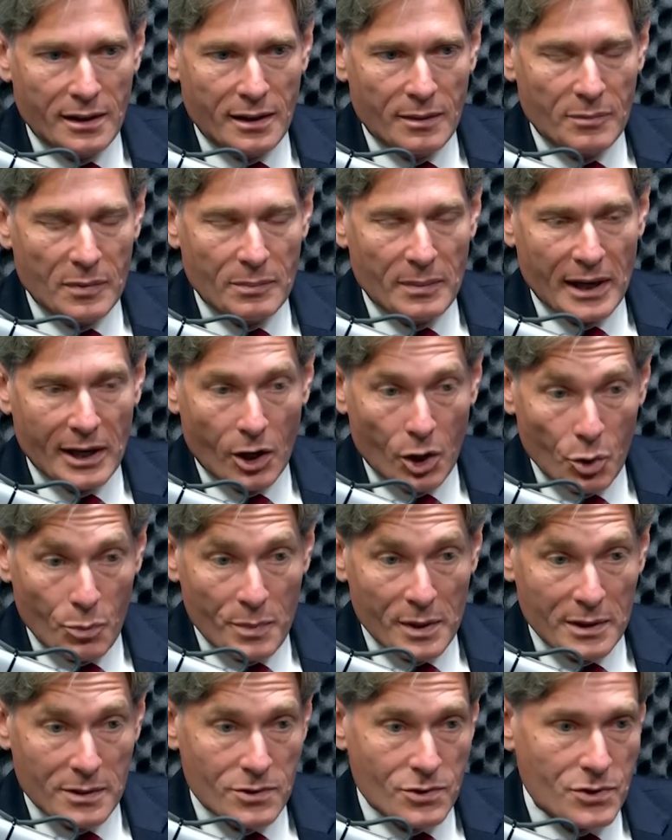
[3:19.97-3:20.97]
But my hope
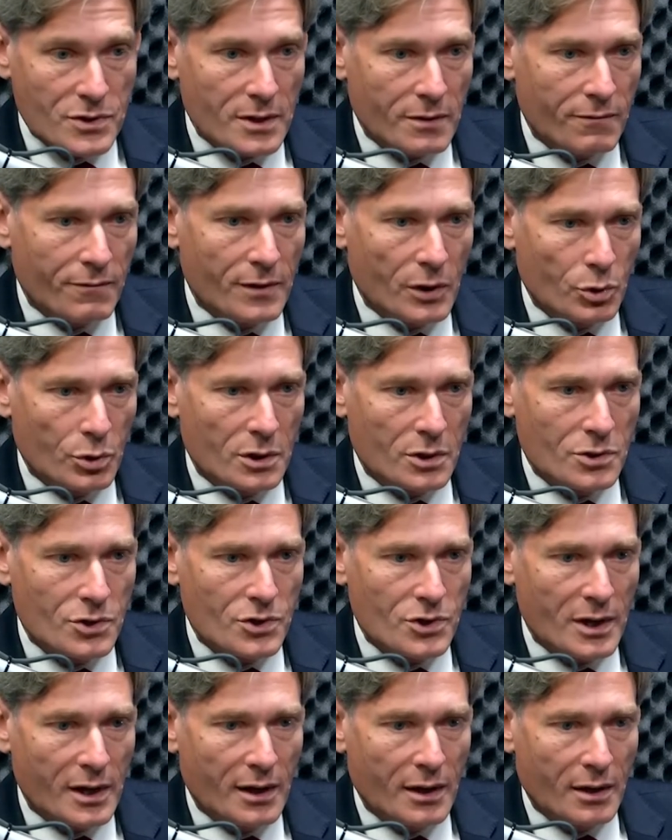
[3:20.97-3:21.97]
is that
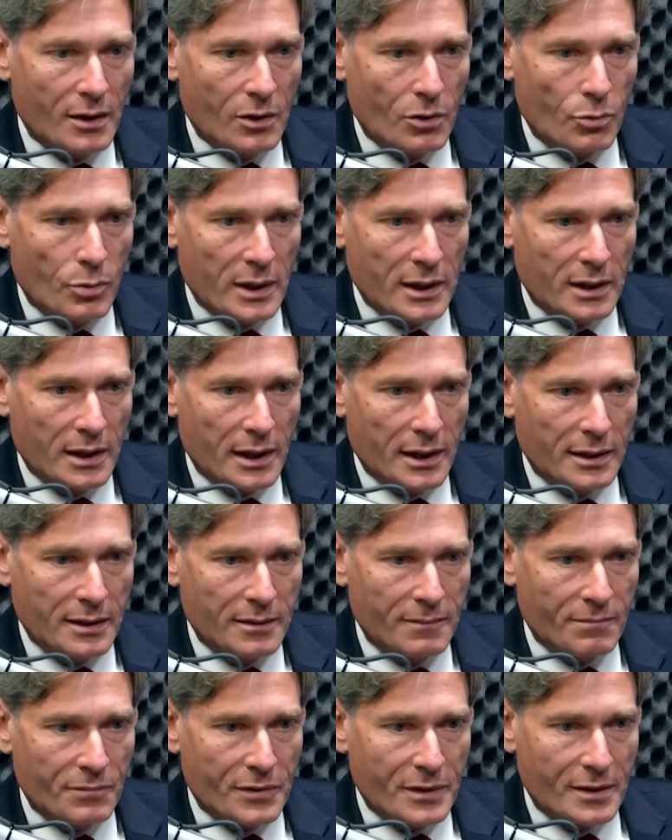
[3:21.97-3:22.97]
voters, when
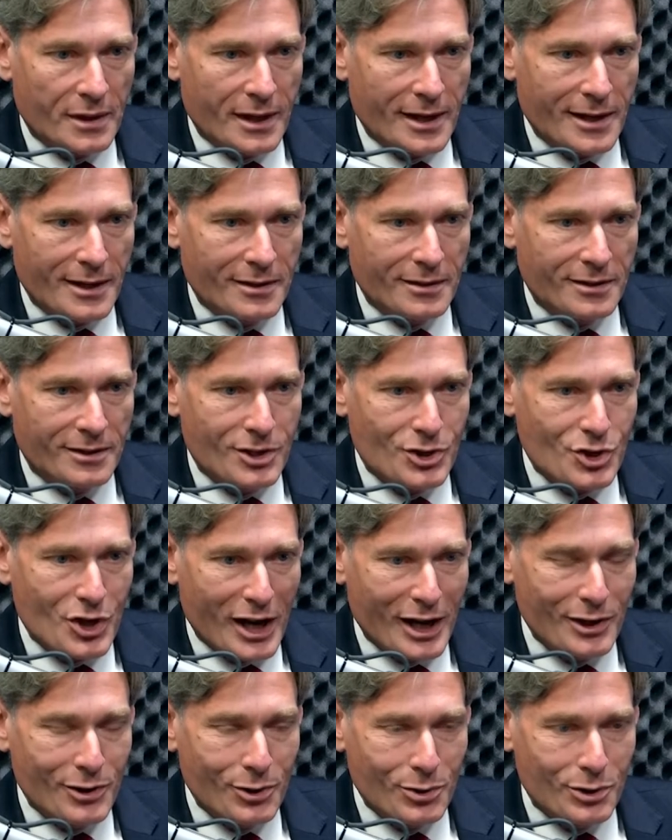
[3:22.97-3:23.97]
they uh,
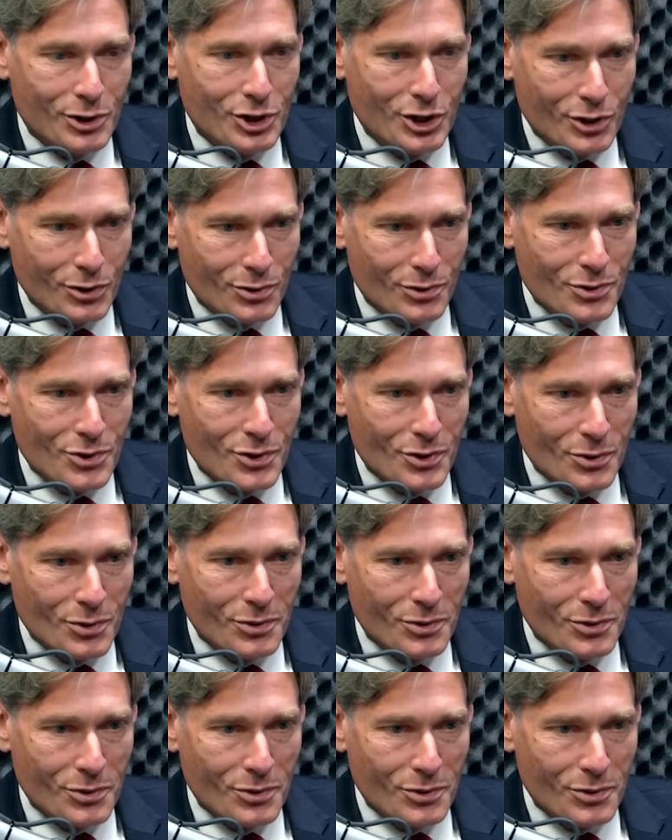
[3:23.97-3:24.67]
decide who to choose, who,